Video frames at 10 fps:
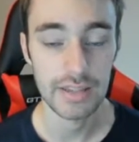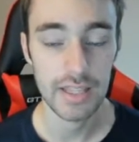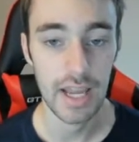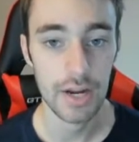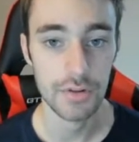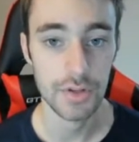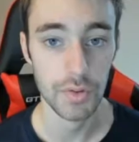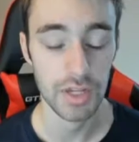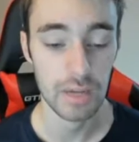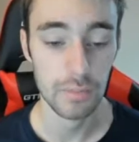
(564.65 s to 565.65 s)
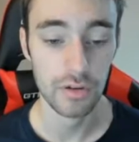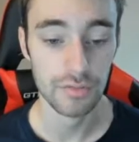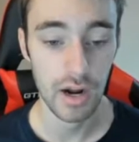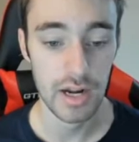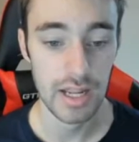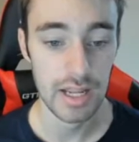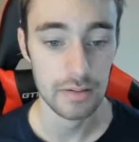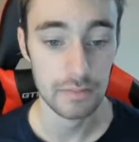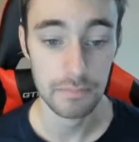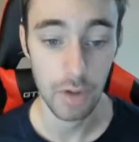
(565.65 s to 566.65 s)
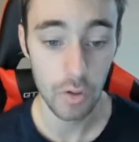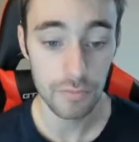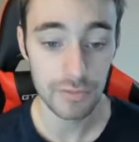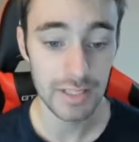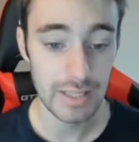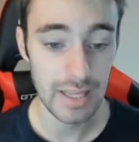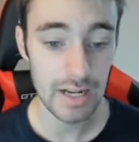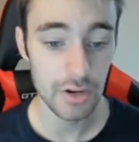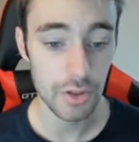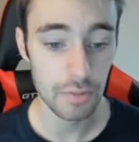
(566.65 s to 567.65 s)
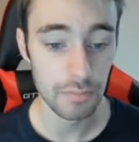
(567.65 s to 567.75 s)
in that Arizona game on Friday, and hopefully get another